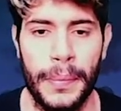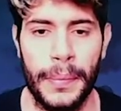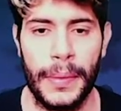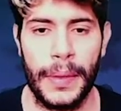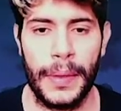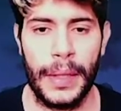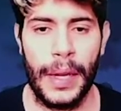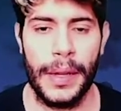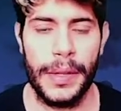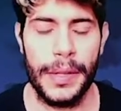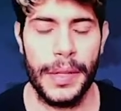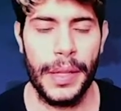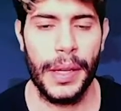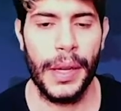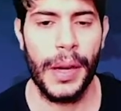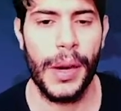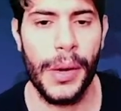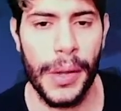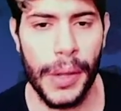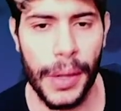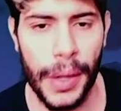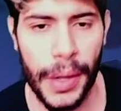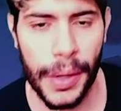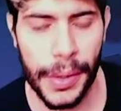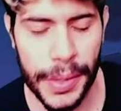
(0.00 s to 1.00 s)
I think
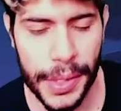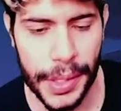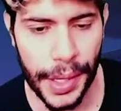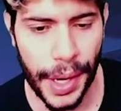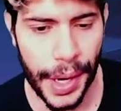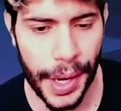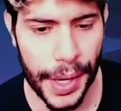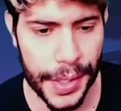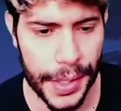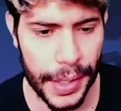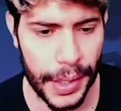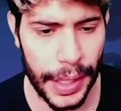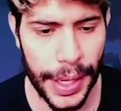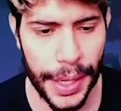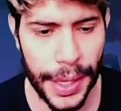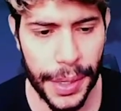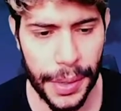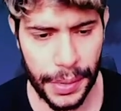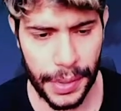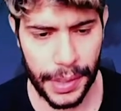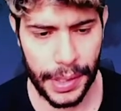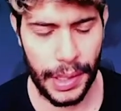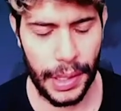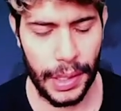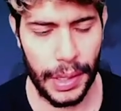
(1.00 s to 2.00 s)
our Zacian
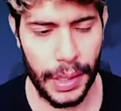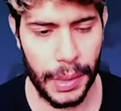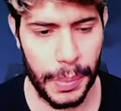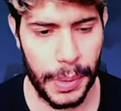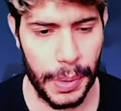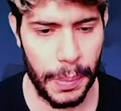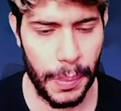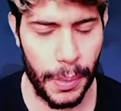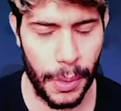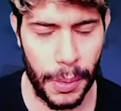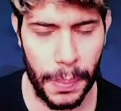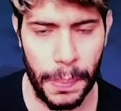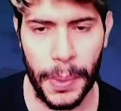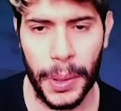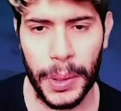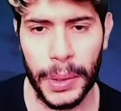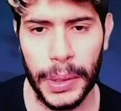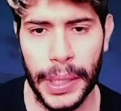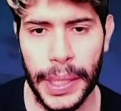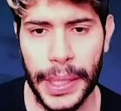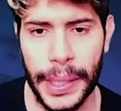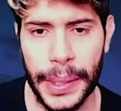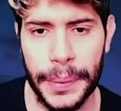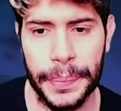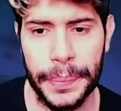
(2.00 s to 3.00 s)
here is a little bit more
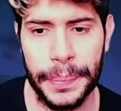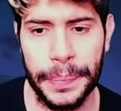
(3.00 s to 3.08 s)
bulky.